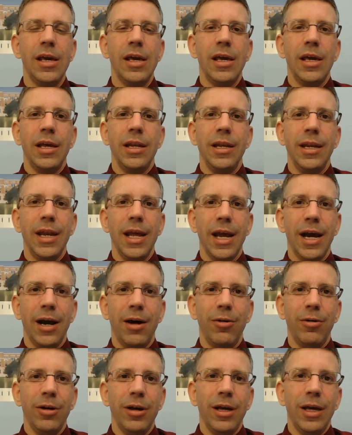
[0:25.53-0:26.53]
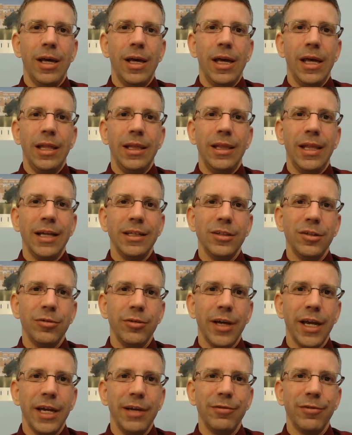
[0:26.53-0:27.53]
Now, that's
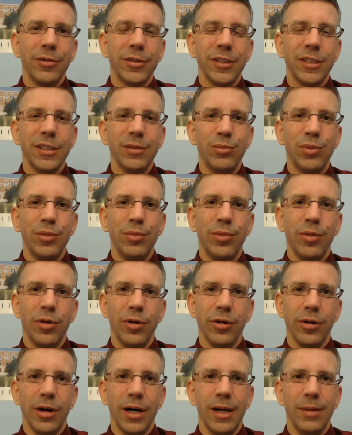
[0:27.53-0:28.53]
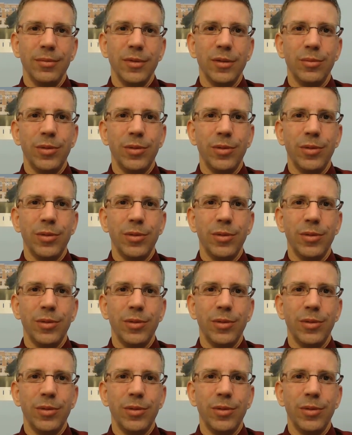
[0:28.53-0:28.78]
okay for simple programs,